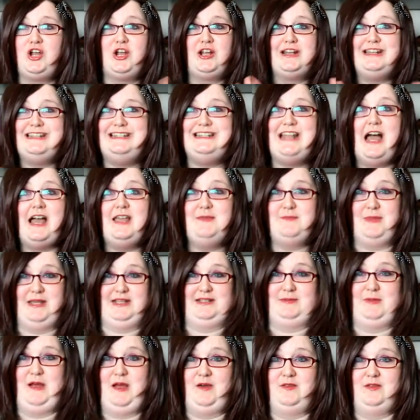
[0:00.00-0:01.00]

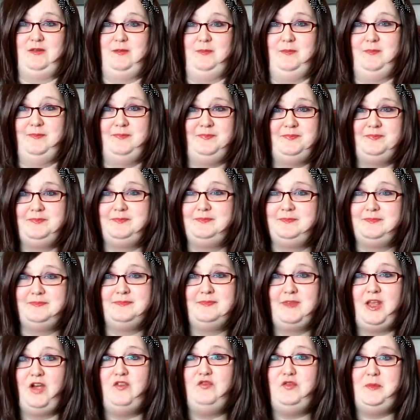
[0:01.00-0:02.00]
nightmares about them
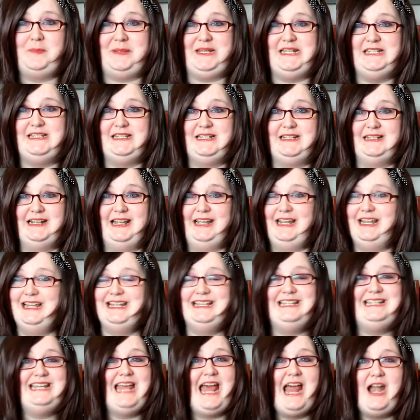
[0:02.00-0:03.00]
repeatedly.
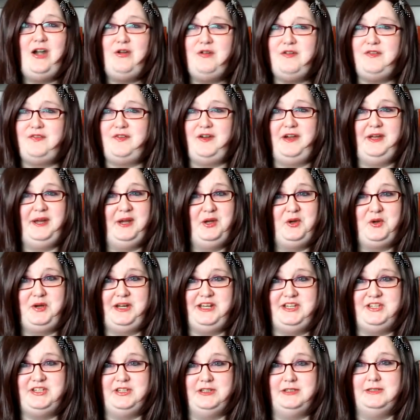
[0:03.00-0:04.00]
Terrifying
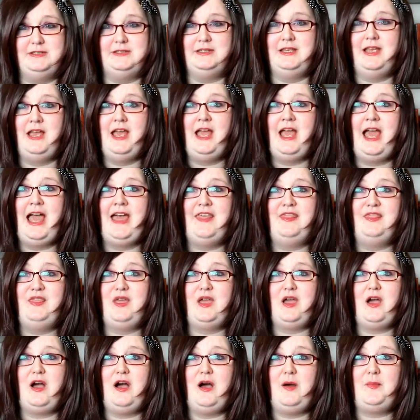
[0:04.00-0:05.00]
creatures.
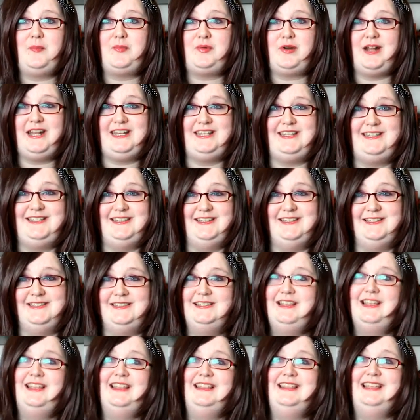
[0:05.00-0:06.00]
They are
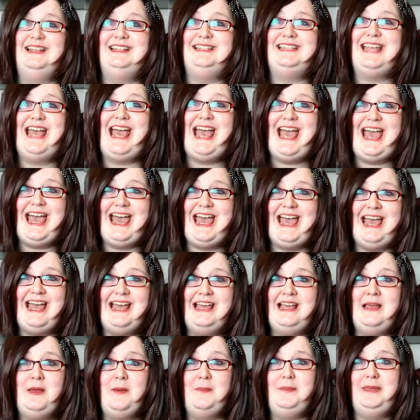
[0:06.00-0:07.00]
predators. They tear
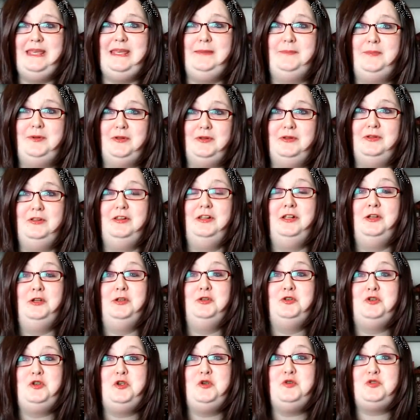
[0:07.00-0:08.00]
people
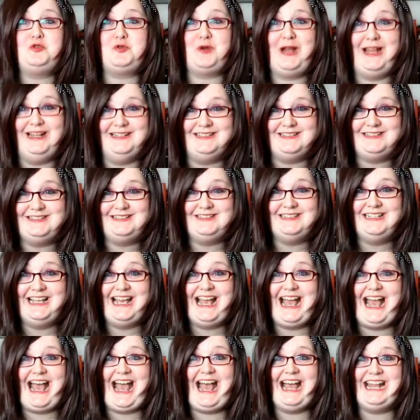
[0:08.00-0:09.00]
to shreds
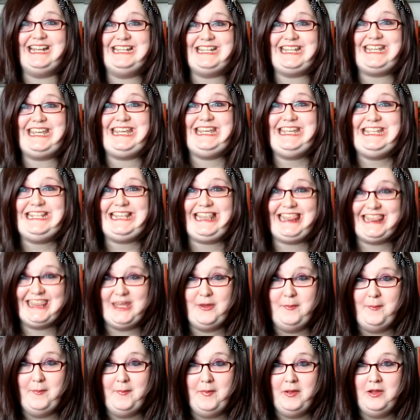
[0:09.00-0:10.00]
and eat
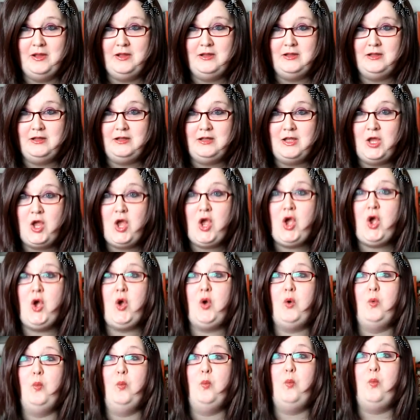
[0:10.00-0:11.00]
them.
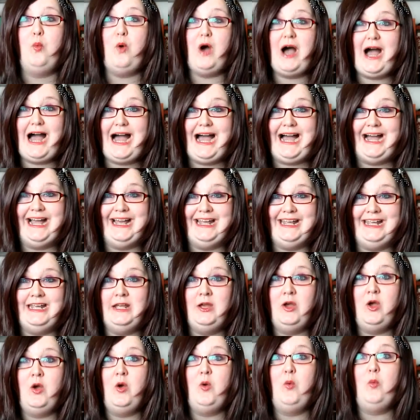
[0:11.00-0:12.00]
Why?
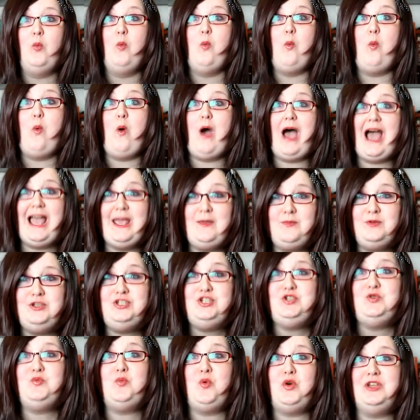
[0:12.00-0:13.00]
Why
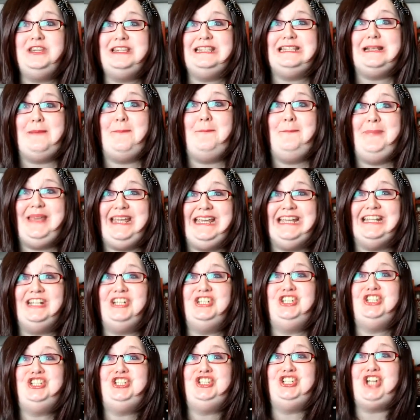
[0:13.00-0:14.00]
would you want to be a
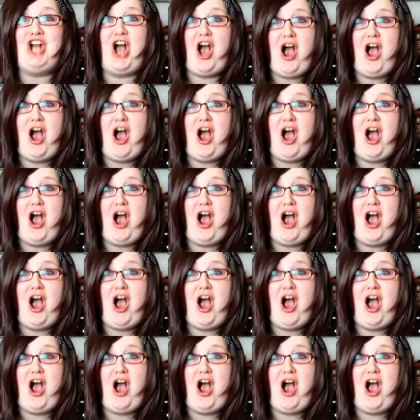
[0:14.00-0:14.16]
shark?